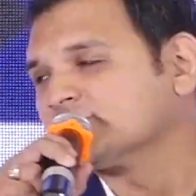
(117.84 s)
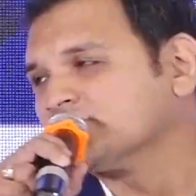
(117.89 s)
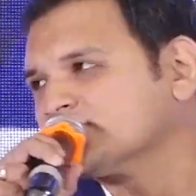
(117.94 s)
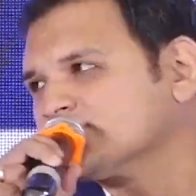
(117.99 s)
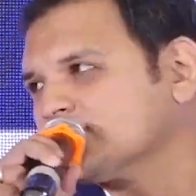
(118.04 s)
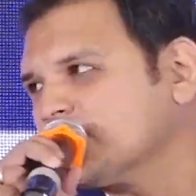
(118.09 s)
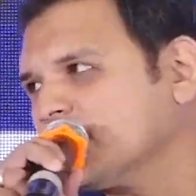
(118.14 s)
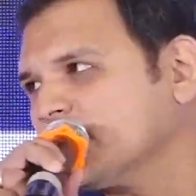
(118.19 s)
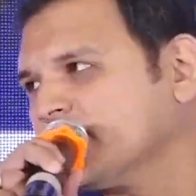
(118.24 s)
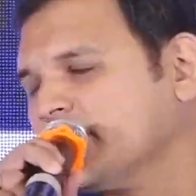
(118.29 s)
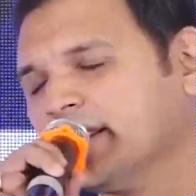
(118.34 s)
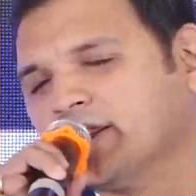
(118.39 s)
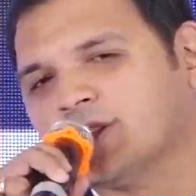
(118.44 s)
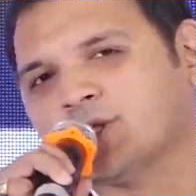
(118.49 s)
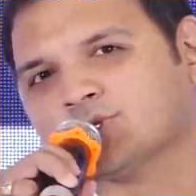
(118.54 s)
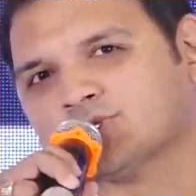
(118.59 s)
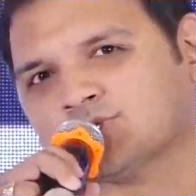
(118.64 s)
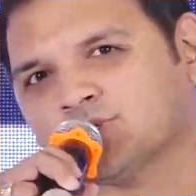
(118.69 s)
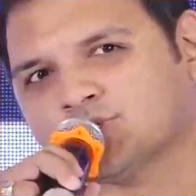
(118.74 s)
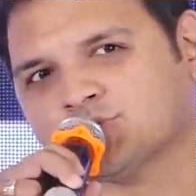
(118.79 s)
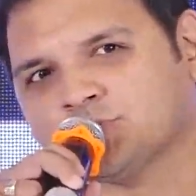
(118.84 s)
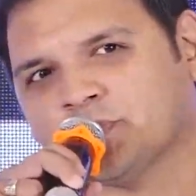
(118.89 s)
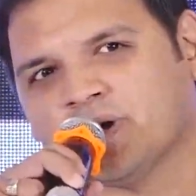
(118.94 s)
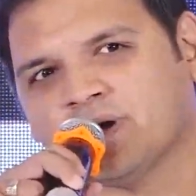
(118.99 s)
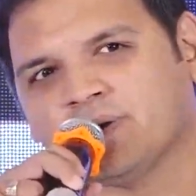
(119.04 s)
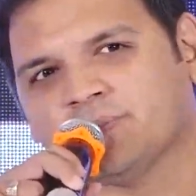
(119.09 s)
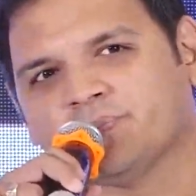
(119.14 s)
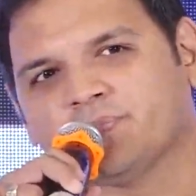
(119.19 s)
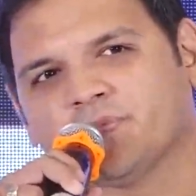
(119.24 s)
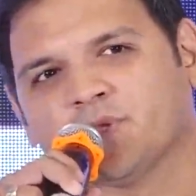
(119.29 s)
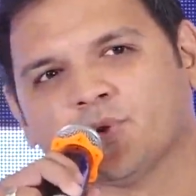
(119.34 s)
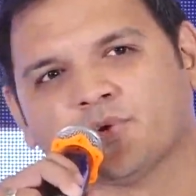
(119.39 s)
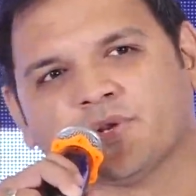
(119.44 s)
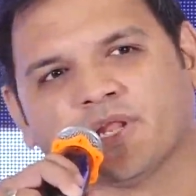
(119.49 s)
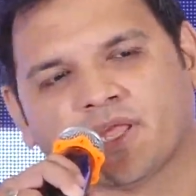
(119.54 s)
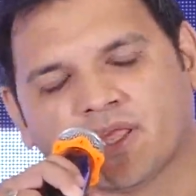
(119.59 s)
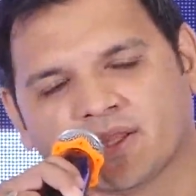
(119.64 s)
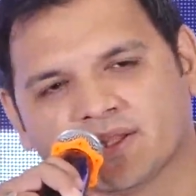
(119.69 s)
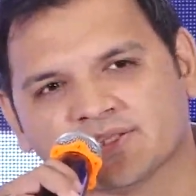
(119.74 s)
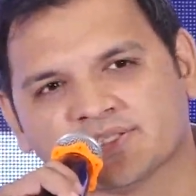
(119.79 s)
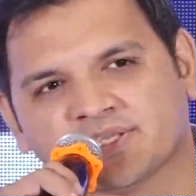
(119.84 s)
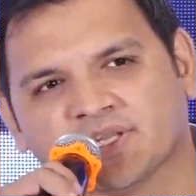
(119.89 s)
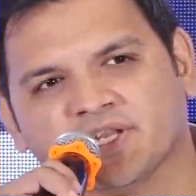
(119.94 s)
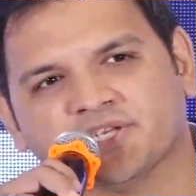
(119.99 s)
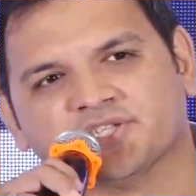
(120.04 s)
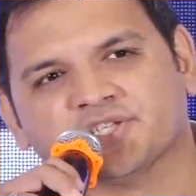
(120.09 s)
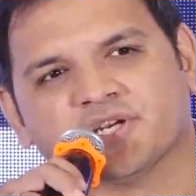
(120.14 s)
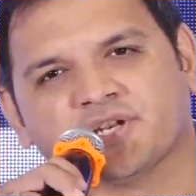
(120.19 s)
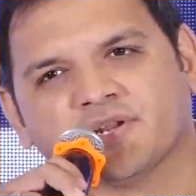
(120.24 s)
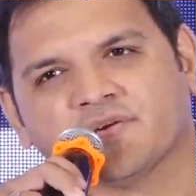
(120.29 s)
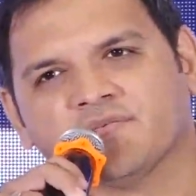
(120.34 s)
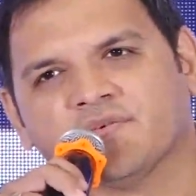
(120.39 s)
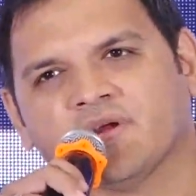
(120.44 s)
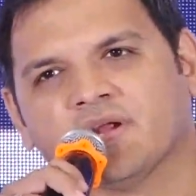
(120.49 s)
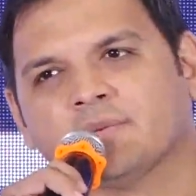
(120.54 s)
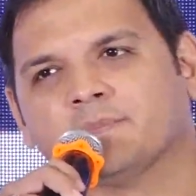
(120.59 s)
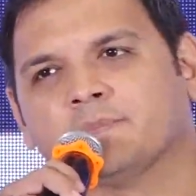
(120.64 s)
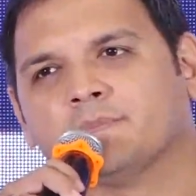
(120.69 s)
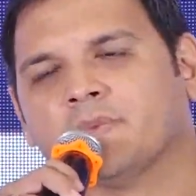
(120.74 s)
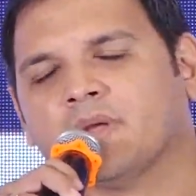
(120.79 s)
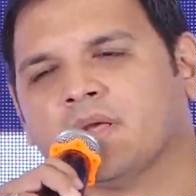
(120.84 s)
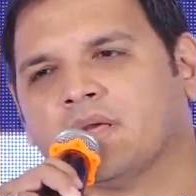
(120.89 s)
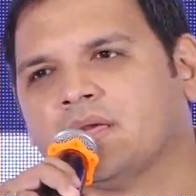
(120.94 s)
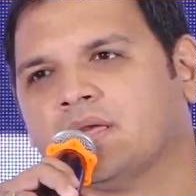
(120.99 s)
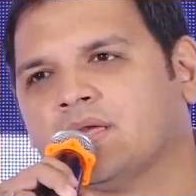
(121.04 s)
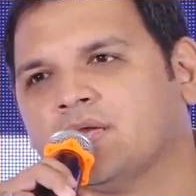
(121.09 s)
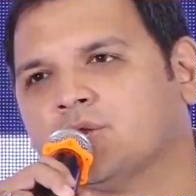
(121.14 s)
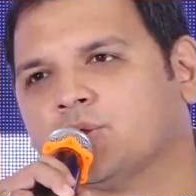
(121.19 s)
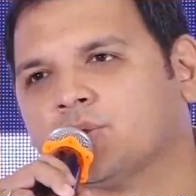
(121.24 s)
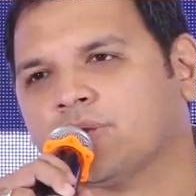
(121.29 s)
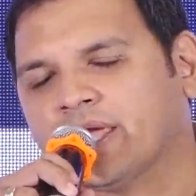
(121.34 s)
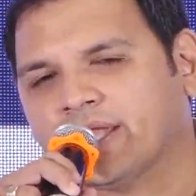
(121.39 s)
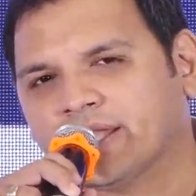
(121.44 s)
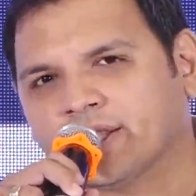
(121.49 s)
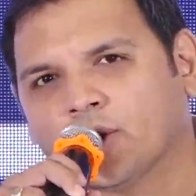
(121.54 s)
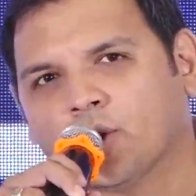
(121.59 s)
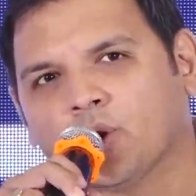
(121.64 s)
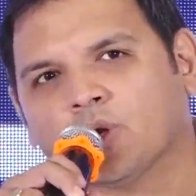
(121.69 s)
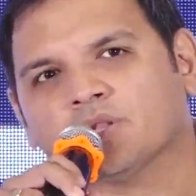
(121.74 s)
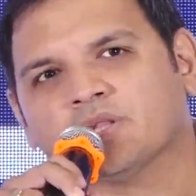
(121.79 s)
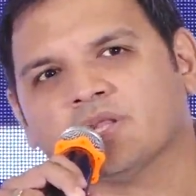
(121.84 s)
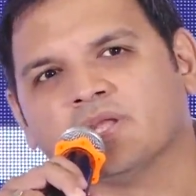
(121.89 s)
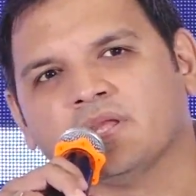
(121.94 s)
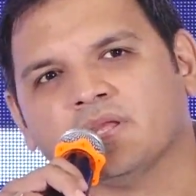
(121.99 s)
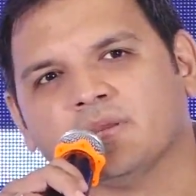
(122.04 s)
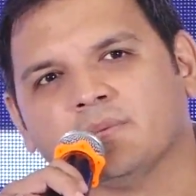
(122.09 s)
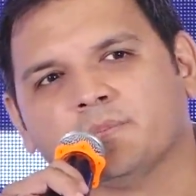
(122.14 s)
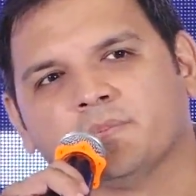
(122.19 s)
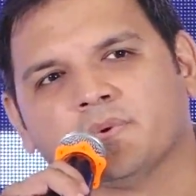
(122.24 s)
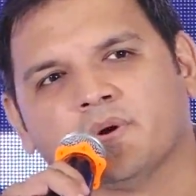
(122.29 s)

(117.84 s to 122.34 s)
to KDSushma, taking this initiative and, getting all the,